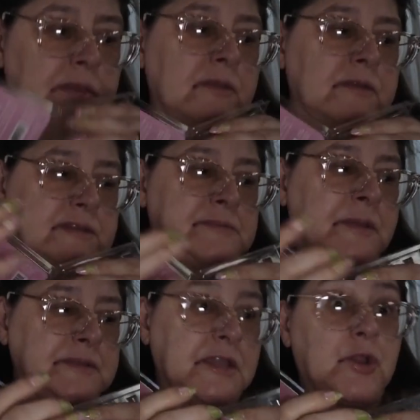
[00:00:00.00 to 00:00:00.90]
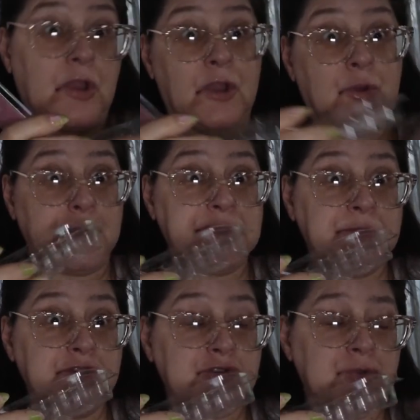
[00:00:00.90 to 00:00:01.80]
it smells like a
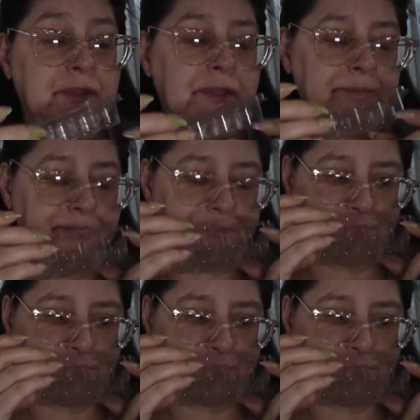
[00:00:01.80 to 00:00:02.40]
Christmas tree.